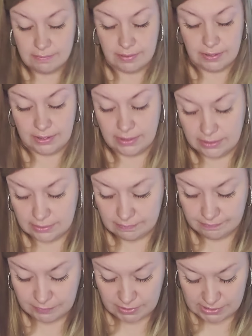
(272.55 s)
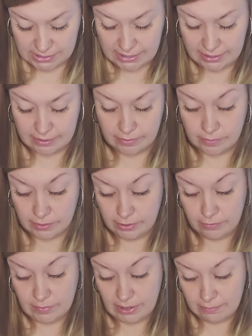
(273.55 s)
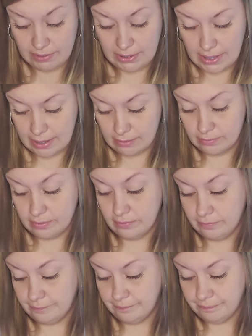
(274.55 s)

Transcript: But uh, it's here, or you may be. I don't know.